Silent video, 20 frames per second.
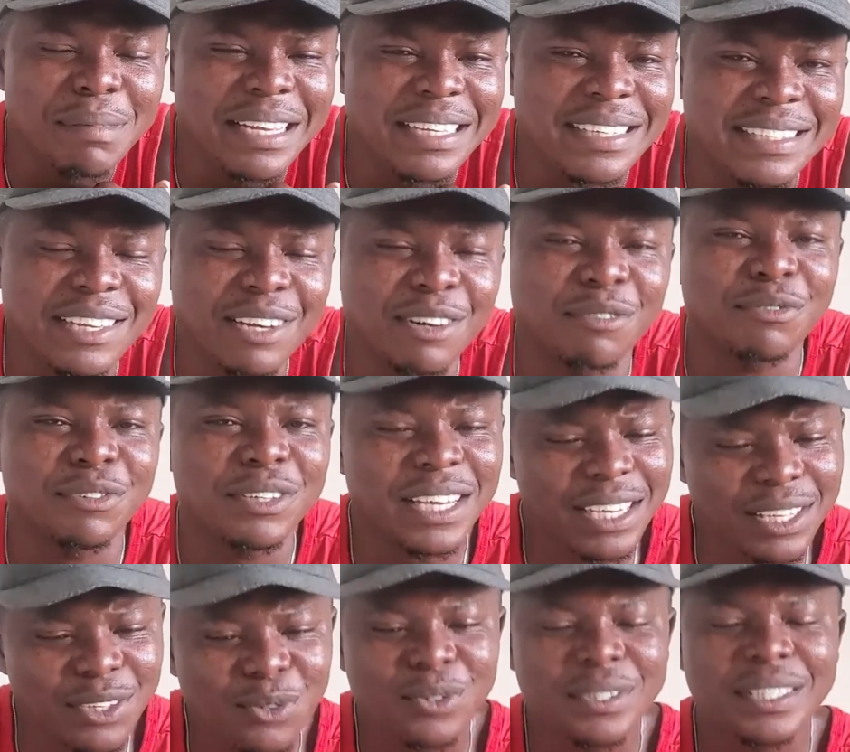myself.
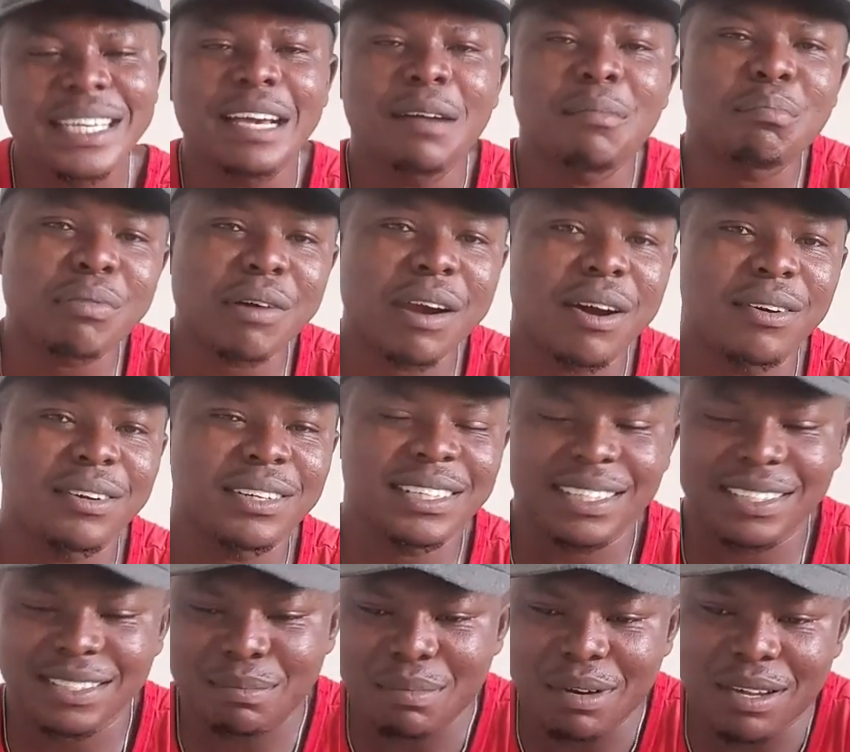Yeah, you say I'm proud.
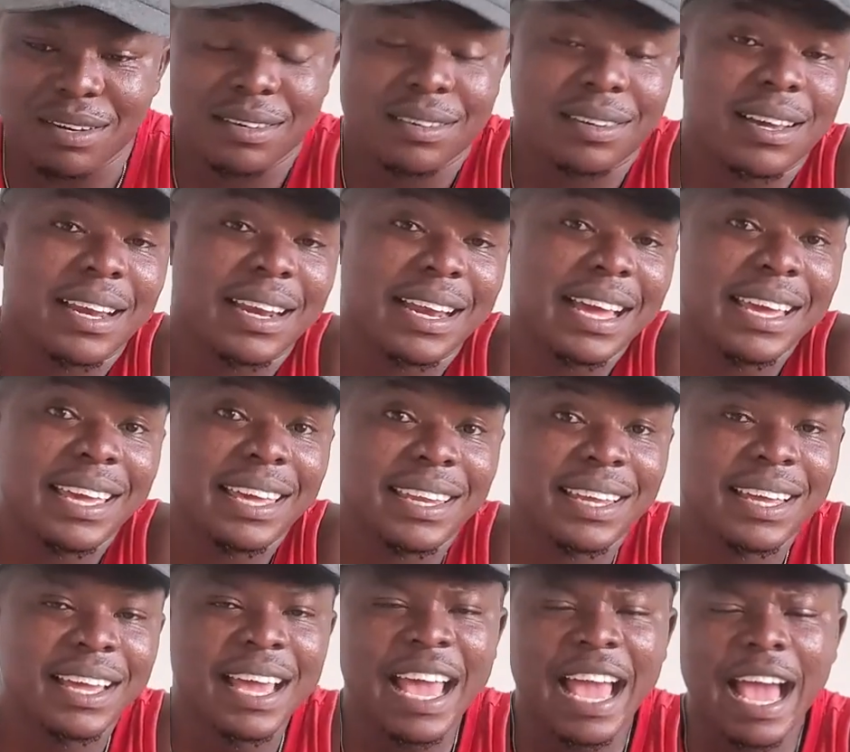Yes, but I like it.
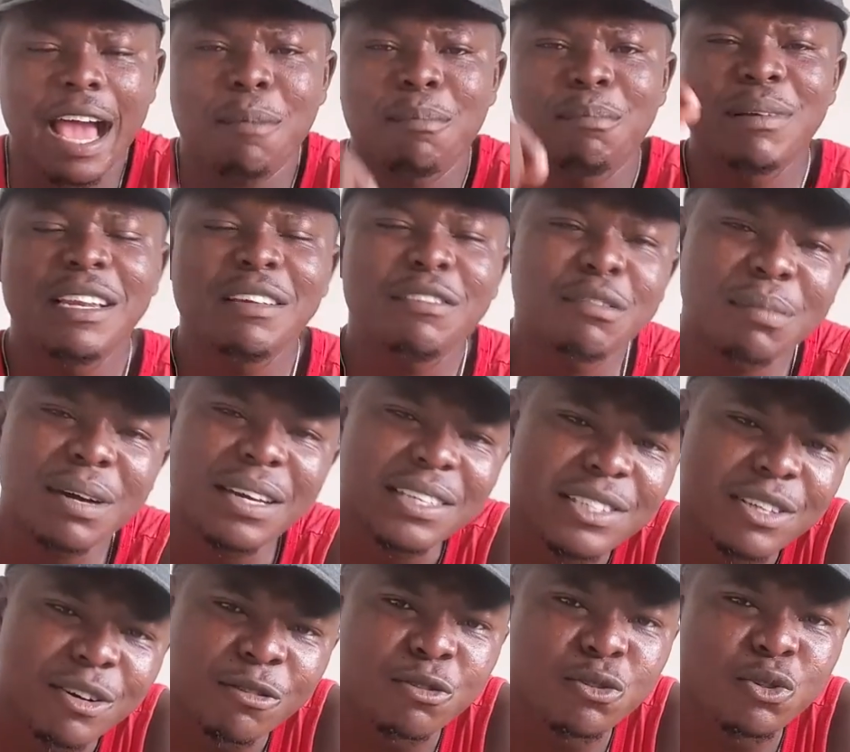I believe in
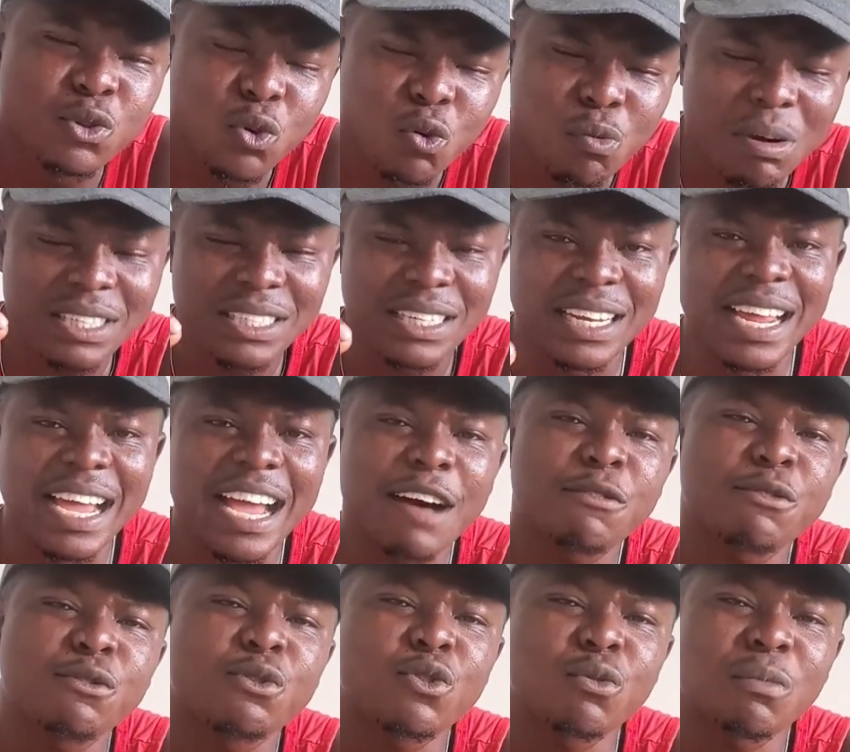myself so much that I
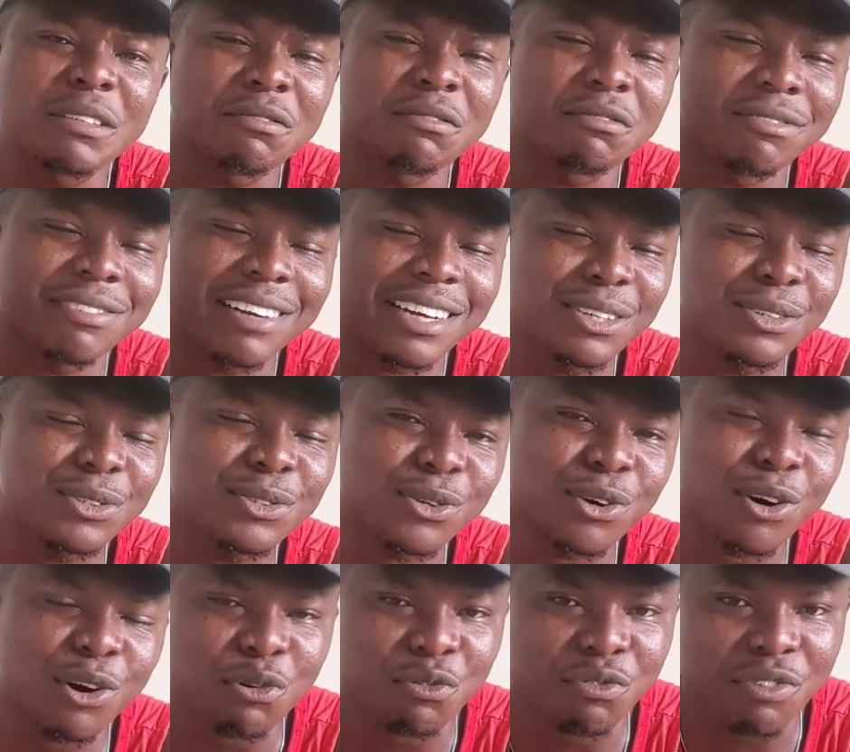have so much value to
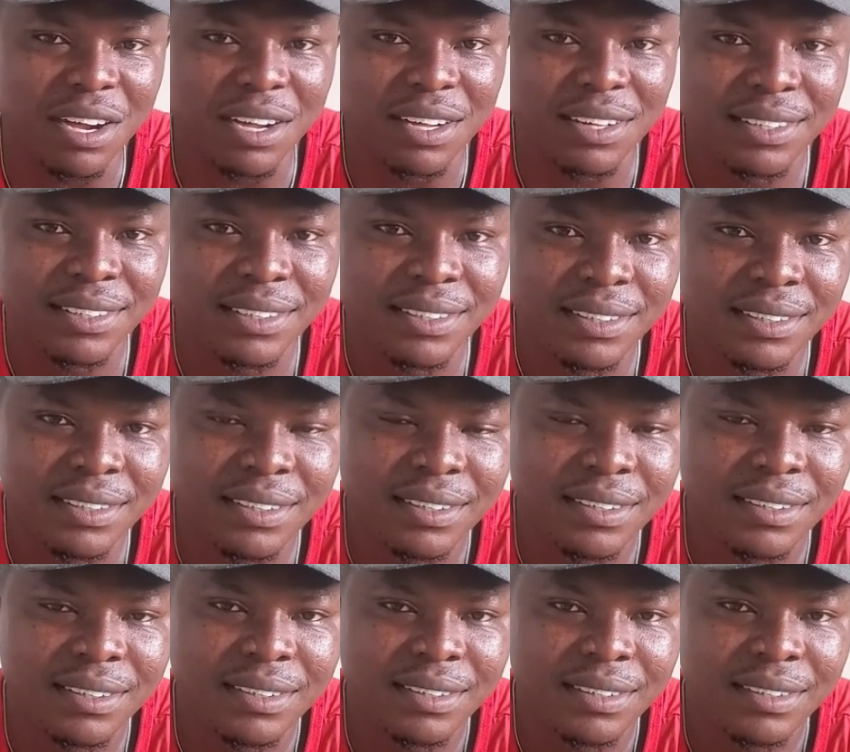offer.
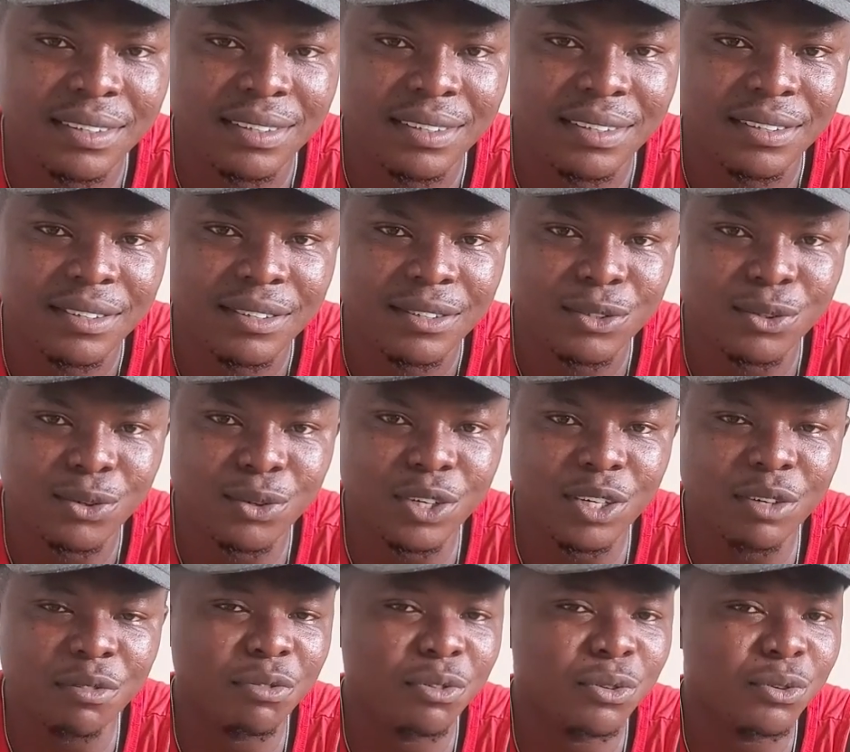So
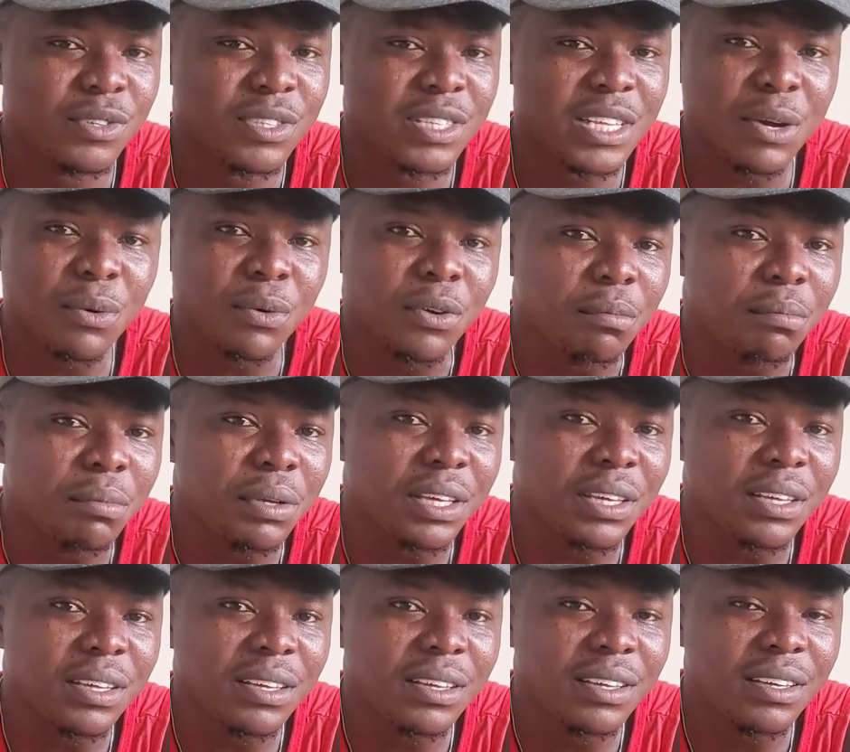if you stay with
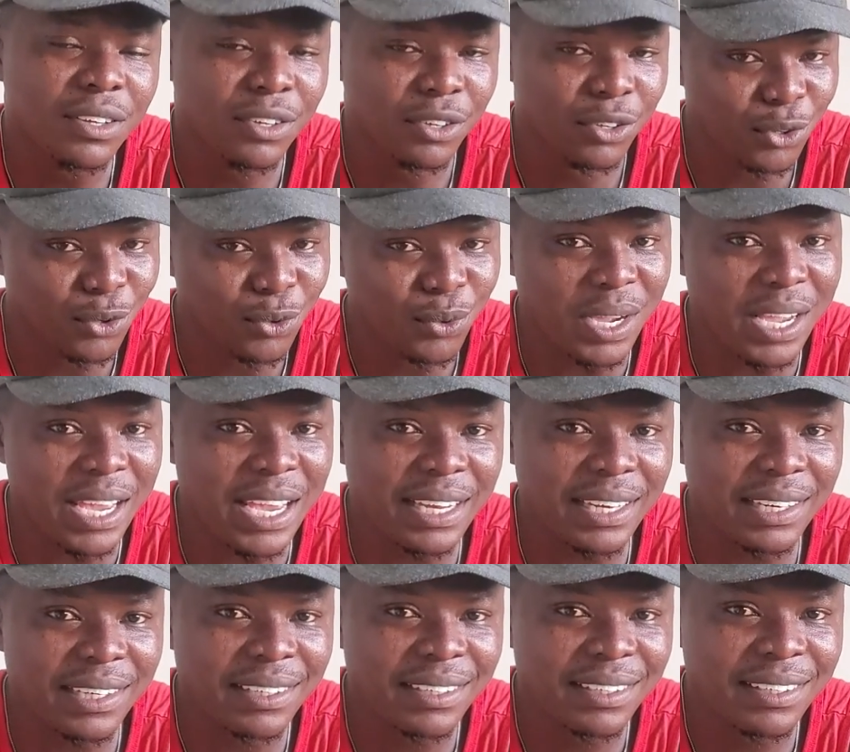me, you will
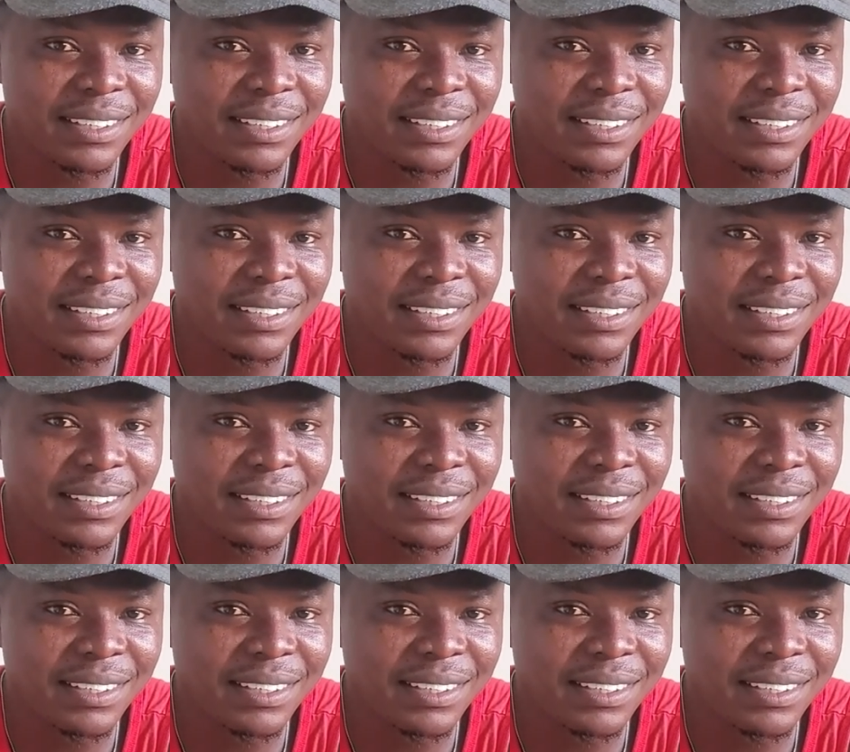gain.